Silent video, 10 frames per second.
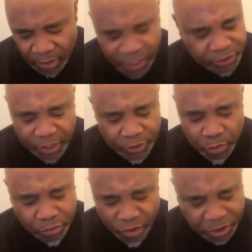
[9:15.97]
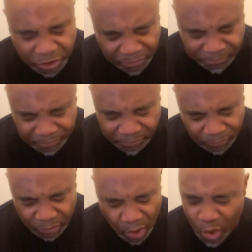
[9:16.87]
he's a new creature.
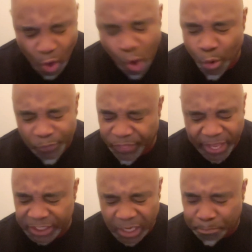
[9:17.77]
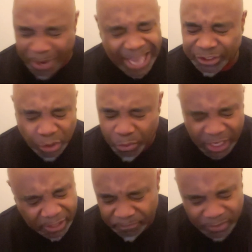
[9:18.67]
Old things have passed
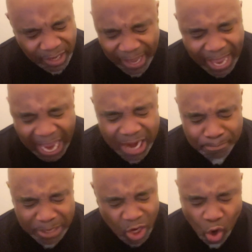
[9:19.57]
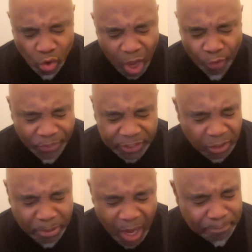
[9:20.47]
away. And behold, all things
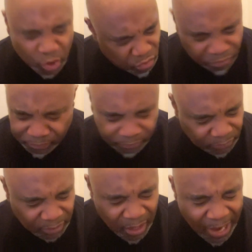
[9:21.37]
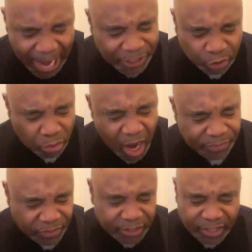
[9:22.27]
have come new. And so,
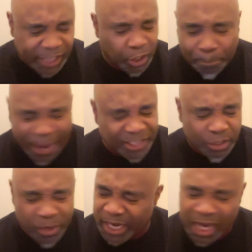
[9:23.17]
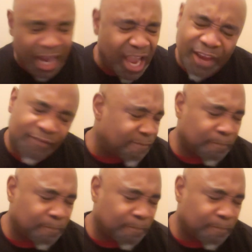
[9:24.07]
God, these things are passing away in their life.